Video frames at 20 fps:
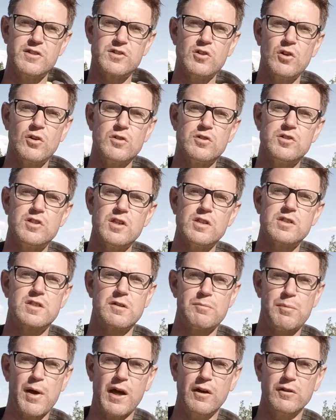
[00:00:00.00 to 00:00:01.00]
is not just
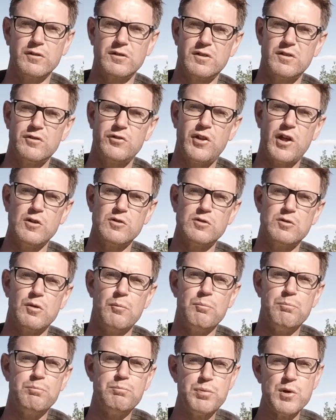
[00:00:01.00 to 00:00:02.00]
about those
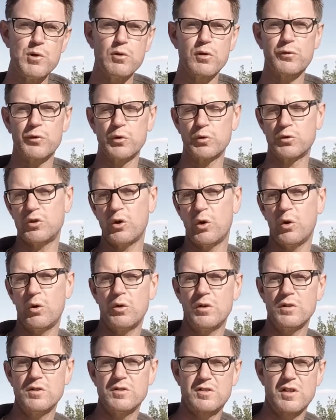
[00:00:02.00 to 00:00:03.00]
beautiful
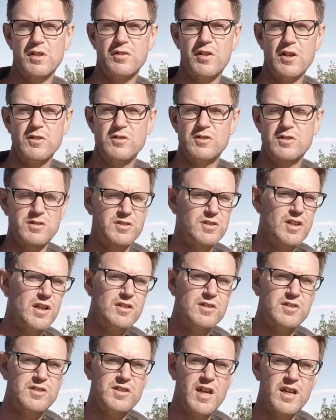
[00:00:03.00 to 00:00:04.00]
dawns and those
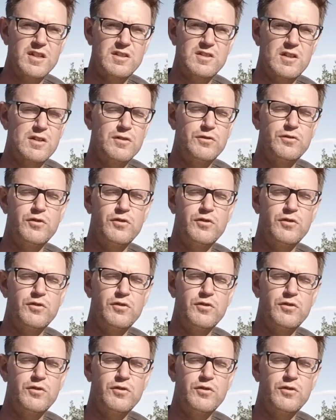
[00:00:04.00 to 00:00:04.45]
sunsets, those